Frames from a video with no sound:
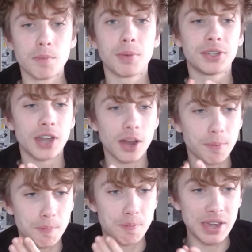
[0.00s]
but not
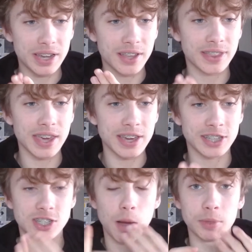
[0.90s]
big
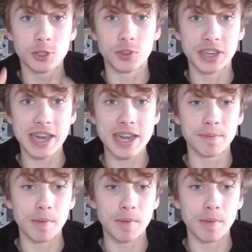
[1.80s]
things coming to the game.